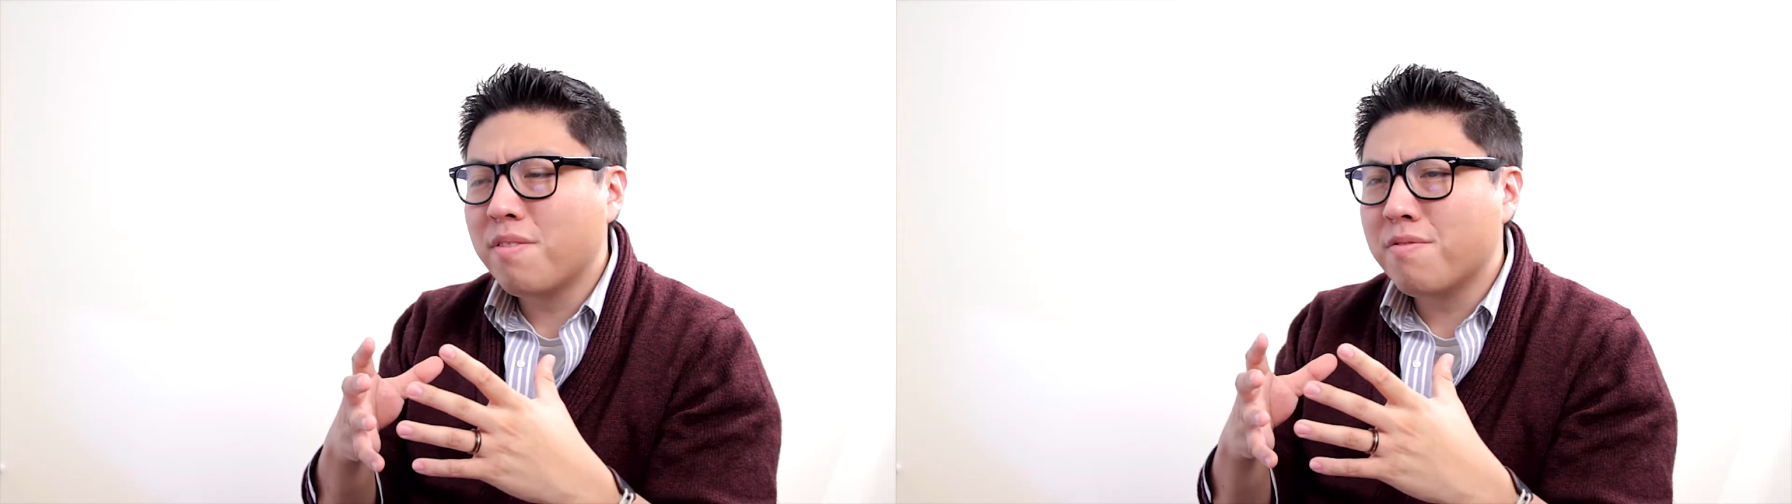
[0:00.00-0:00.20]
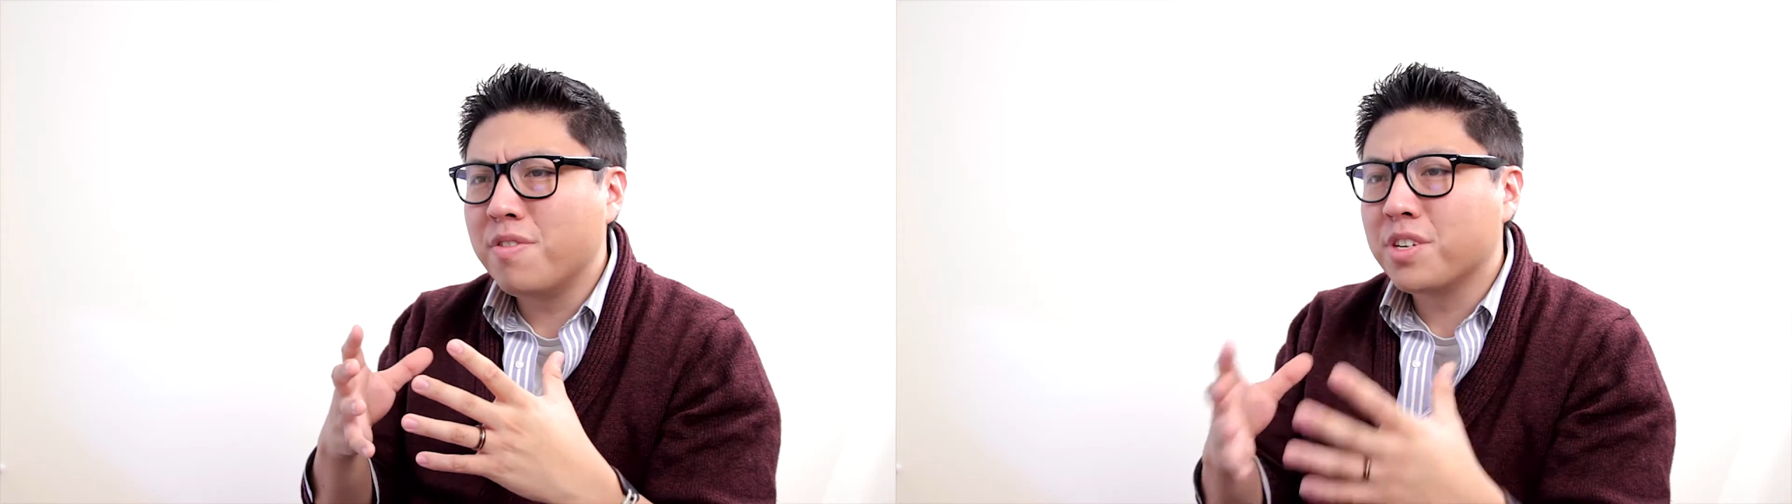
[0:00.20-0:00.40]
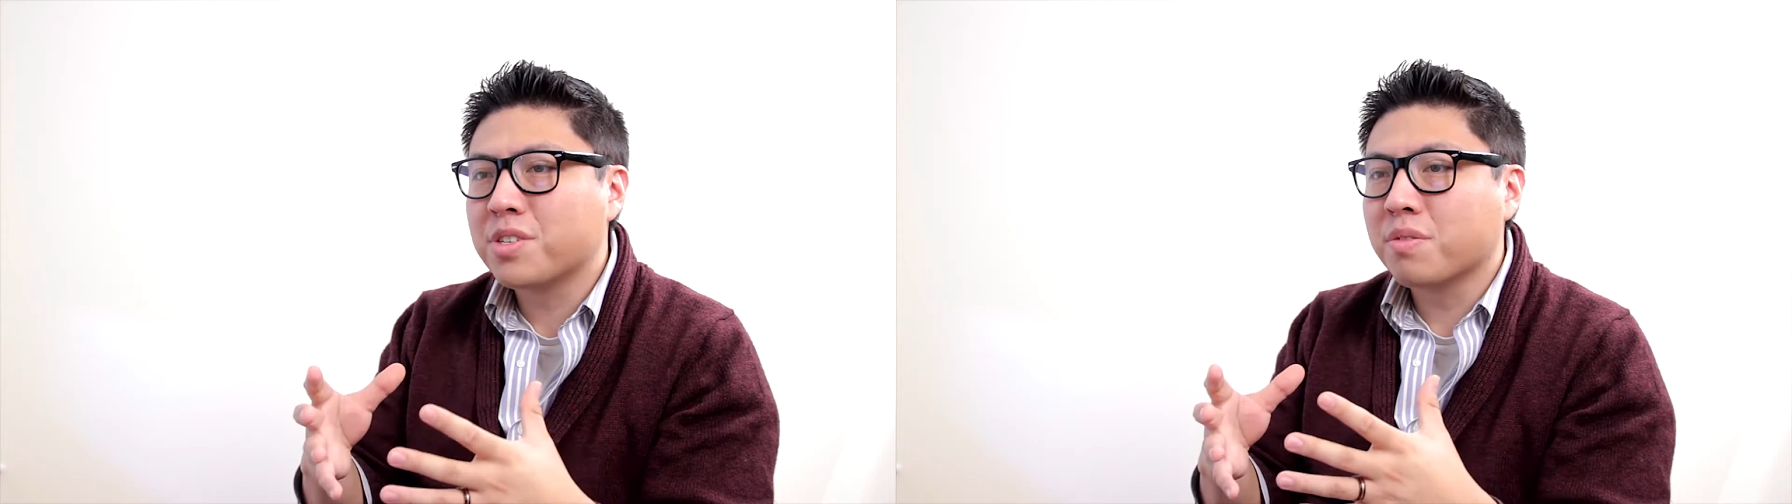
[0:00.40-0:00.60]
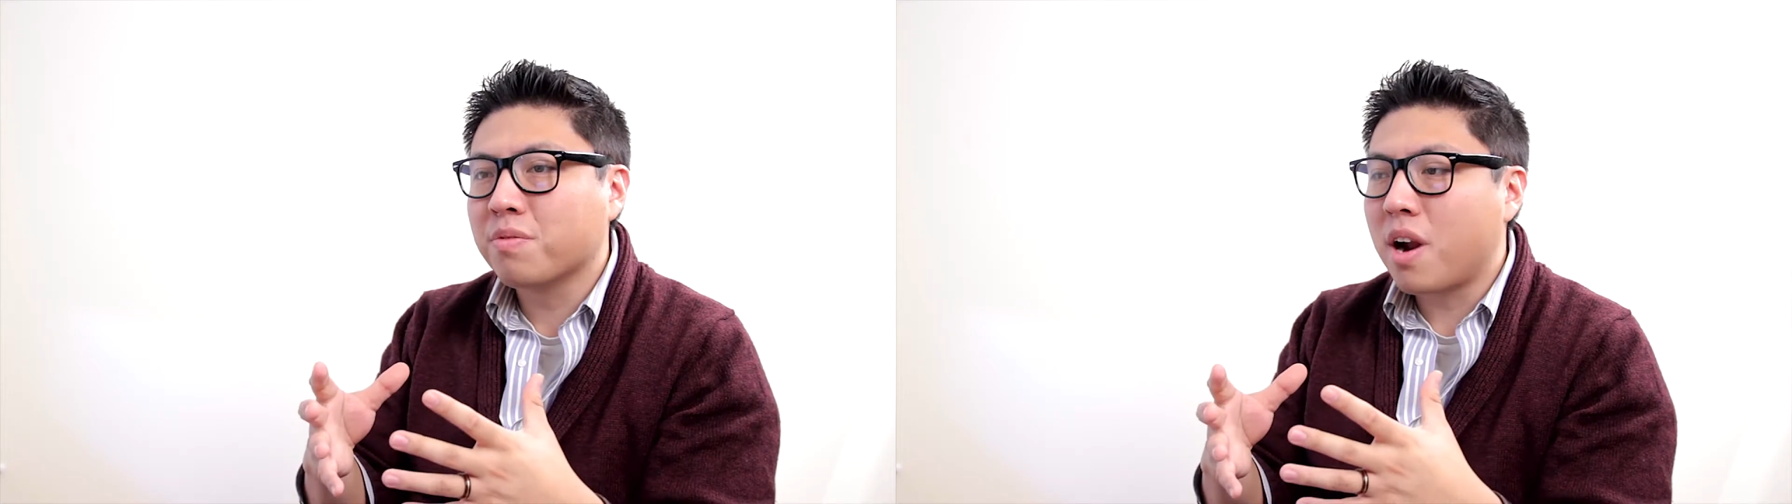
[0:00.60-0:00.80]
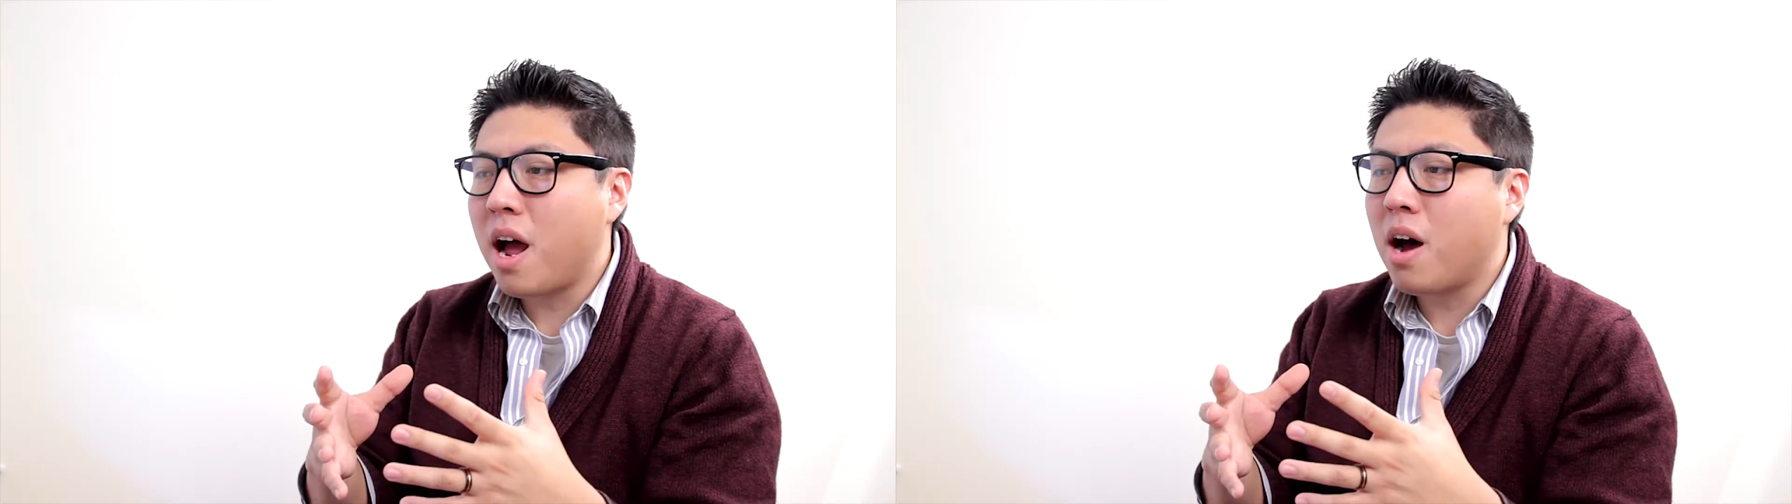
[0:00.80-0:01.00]
vision
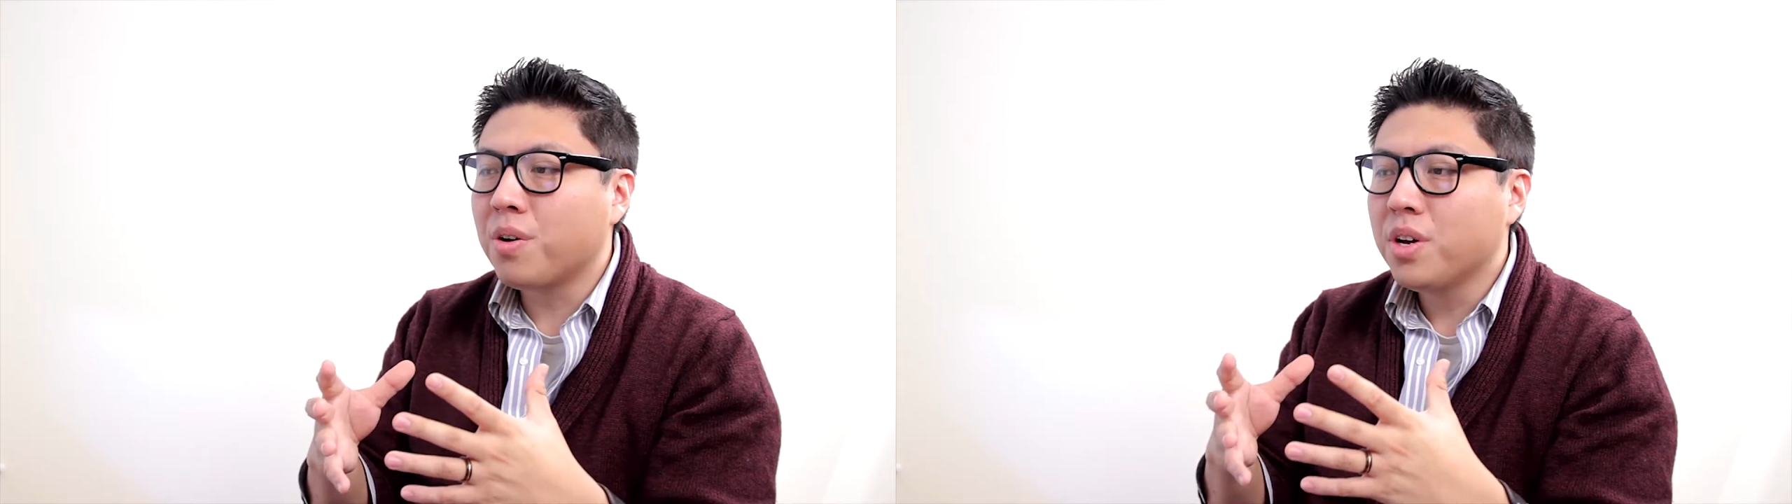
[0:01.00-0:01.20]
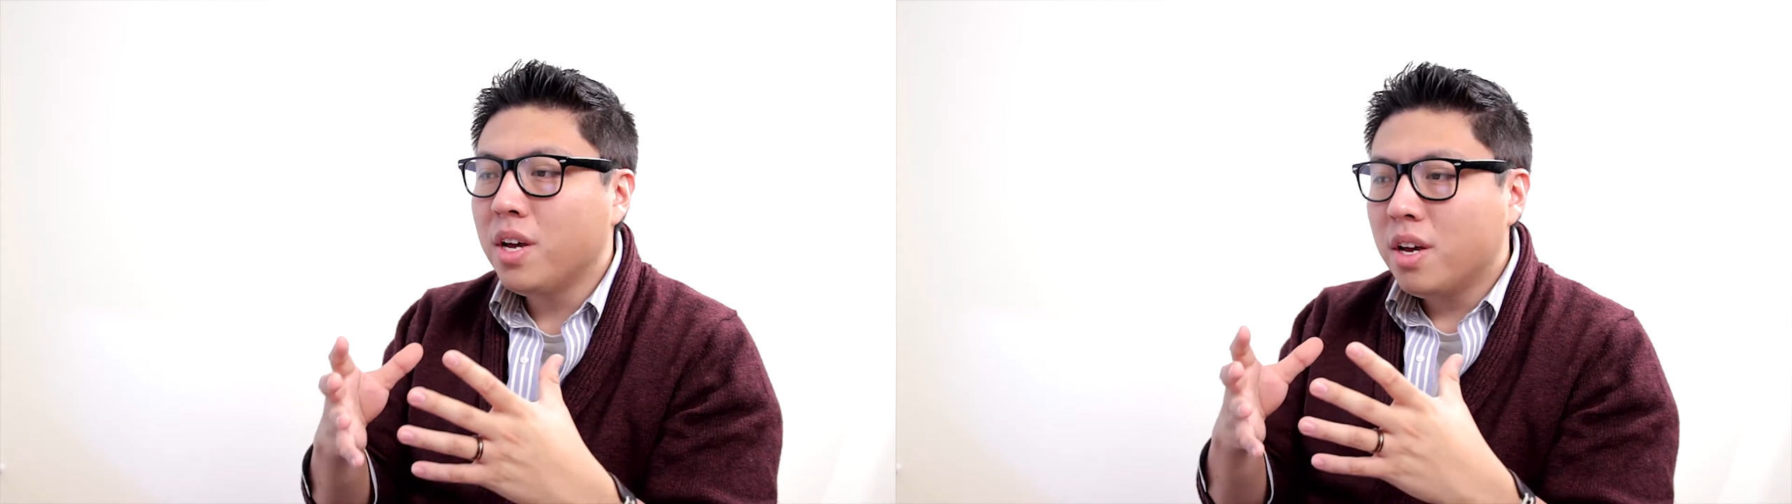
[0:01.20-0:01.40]
for how